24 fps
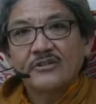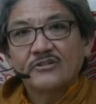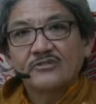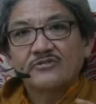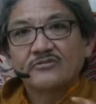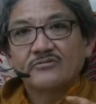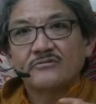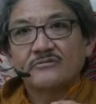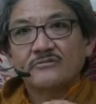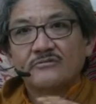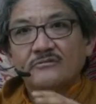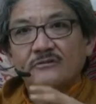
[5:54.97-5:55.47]

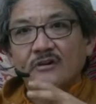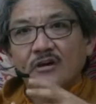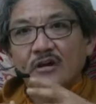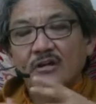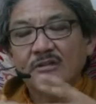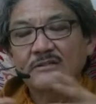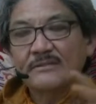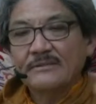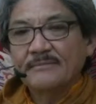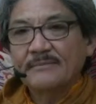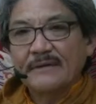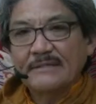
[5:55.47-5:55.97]
So
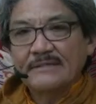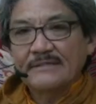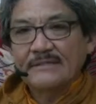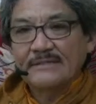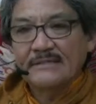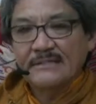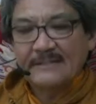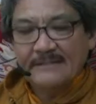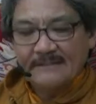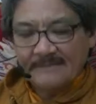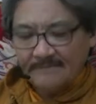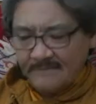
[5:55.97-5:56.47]

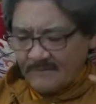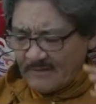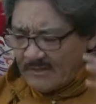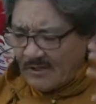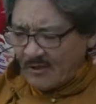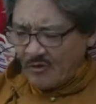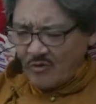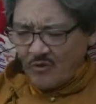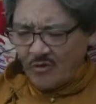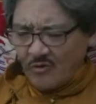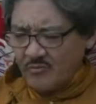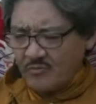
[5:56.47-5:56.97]
ultimately, the
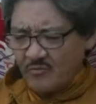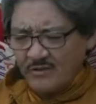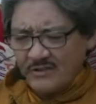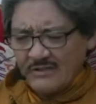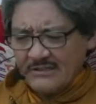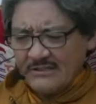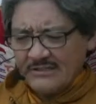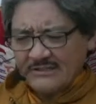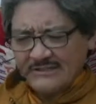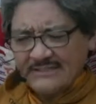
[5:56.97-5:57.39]
whole world is,